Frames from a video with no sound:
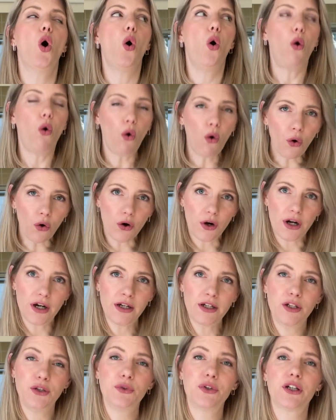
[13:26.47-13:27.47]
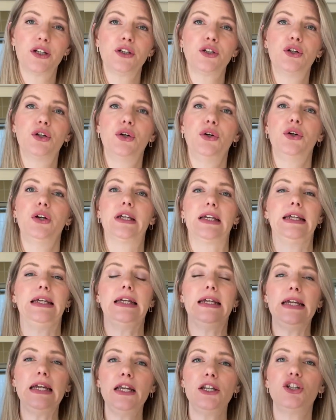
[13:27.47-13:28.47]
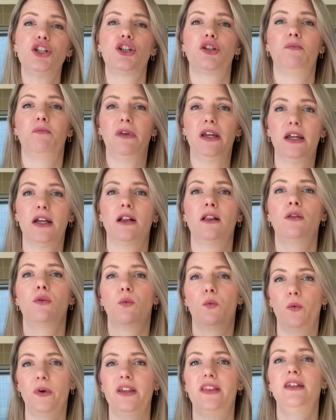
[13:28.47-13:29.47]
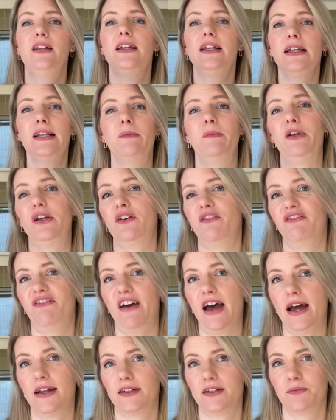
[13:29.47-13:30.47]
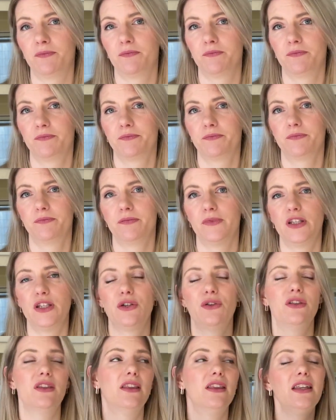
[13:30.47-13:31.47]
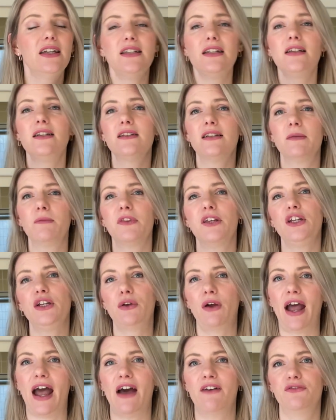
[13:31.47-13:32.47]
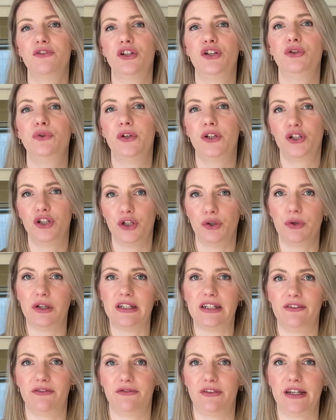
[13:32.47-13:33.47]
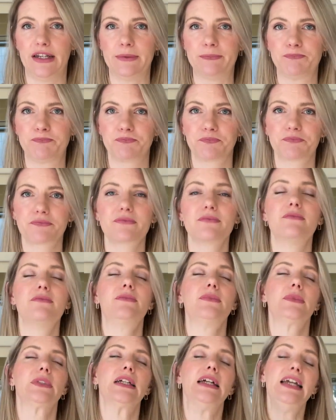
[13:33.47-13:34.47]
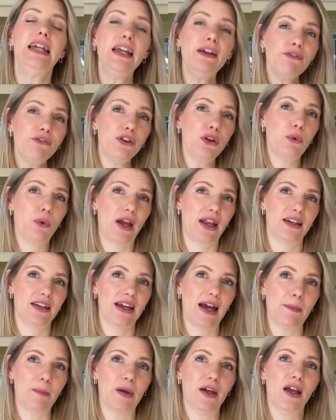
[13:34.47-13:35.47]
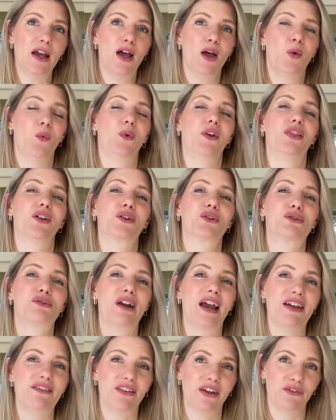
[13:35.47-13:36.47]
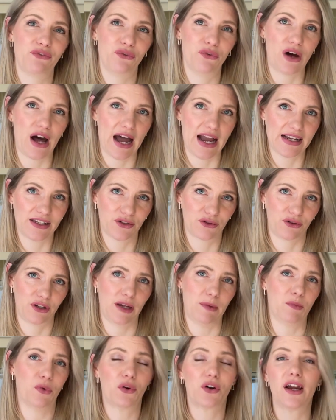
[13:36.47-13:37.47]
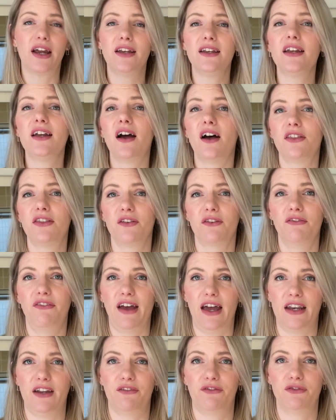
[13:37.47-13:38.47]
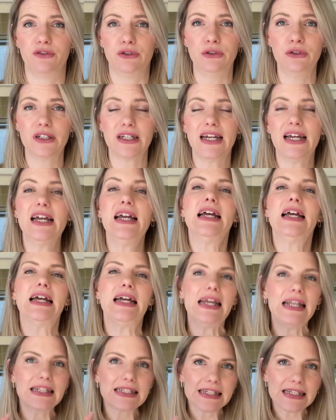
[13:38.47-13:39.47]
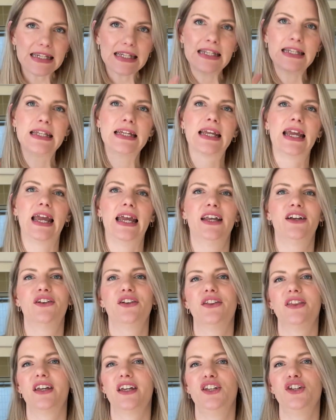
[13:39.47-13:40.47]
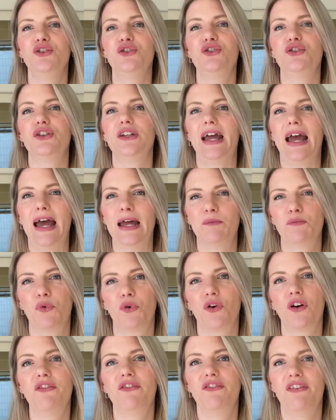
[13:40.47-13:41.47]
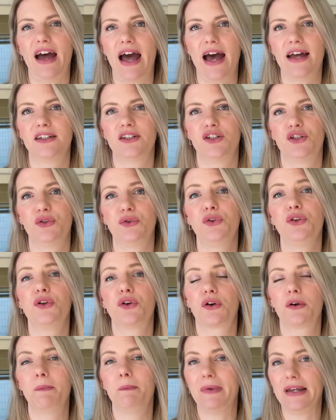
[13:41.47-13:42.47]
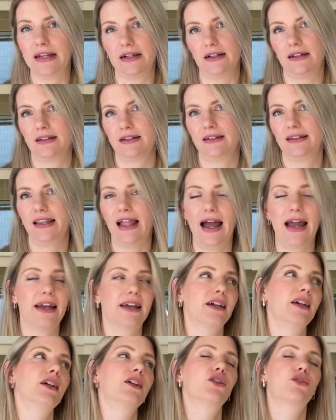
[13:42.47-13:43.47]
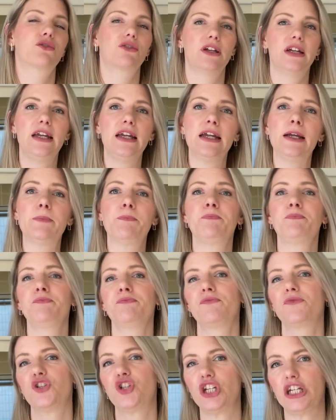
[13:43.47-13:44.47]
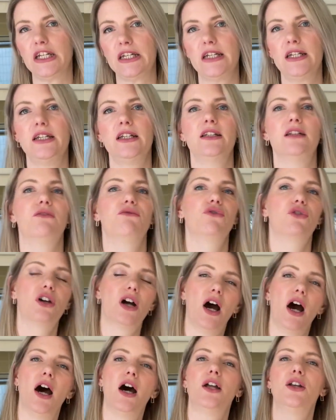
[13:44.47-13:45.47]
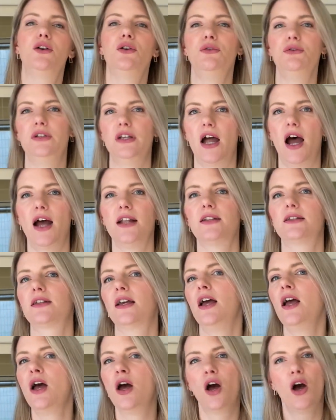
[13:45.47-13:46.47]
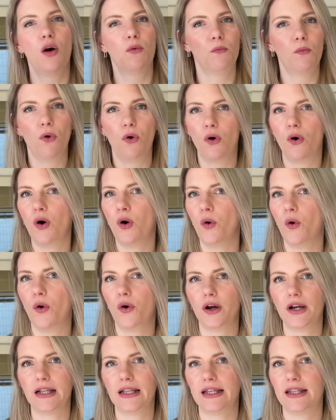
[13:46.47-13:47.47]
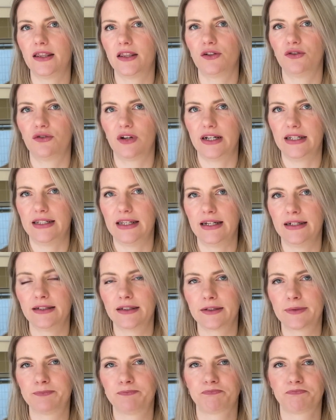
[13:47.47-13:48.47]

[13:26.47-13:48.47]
Or you can cook each meal with a little bit of fat. So this is something you have to do intuitively. If you end up with a craving for ice cream or any other fatty food, it's an indicator that you should add more fat to your meals, like cream, cheese, avocado, nuts, more oil in the dressings.